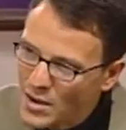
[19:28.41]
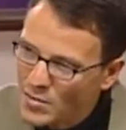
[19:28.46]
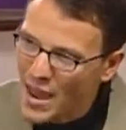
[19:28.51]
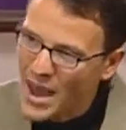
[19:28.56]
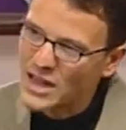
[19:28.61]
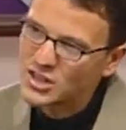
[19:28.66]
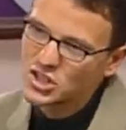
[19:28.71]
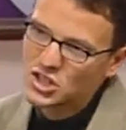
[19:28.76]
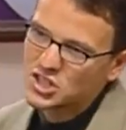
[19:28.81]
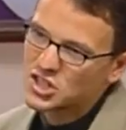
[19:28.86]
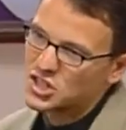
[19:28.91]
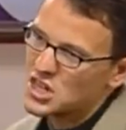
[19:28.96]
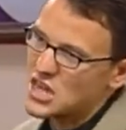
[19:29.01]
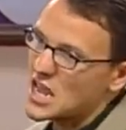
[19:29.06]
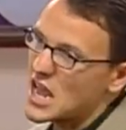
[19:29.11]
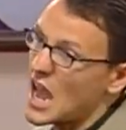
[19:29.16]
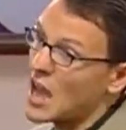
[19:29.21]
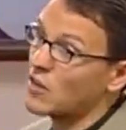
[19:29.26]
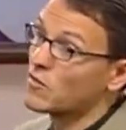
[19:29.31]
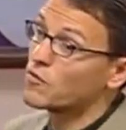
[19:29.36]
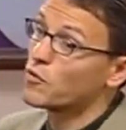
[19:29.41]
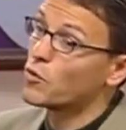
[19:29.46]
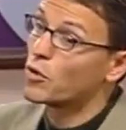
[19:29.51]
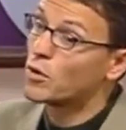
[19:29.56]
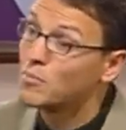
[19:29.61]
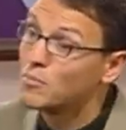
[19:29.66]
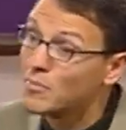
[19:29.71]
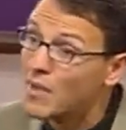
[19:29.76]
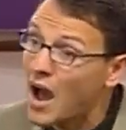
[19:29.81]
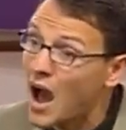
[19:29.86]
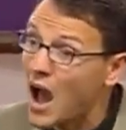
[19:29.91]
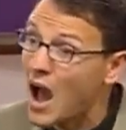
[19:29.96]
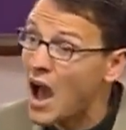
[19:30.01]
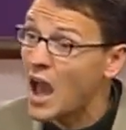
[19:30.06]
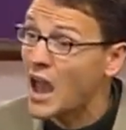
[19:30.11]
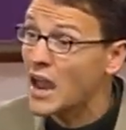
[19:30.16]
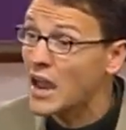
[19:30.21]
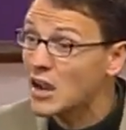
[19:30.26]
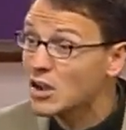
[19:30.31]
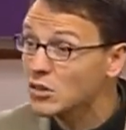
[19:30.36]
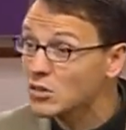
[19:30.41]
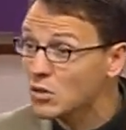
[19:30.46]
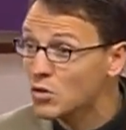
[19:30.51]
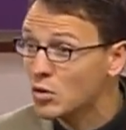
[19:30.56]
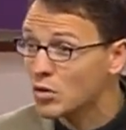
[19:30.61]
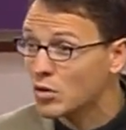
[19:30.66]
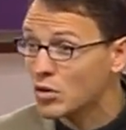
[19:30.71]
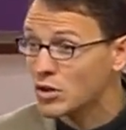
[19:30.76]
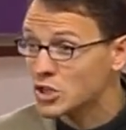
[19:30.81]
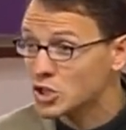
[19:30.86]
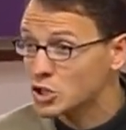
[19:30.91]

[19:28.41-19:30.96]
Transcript: majesty and for my glory.